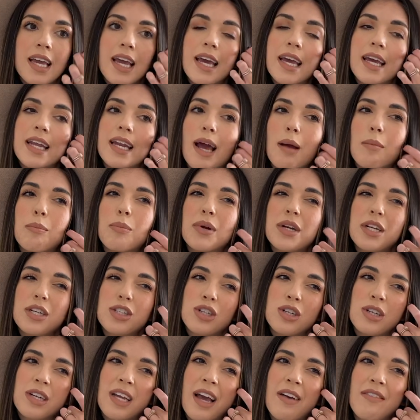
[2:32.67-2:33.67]
and I'm pretty
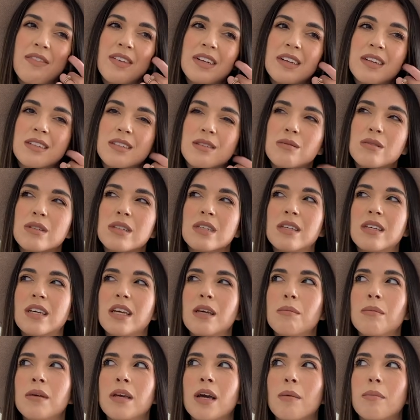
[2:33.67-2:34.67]
sure caffeine doesn't really keep
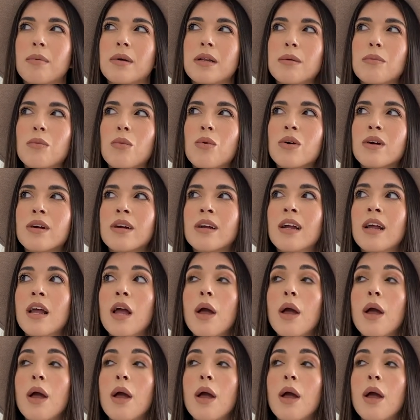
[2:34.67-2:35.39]
me up anymore.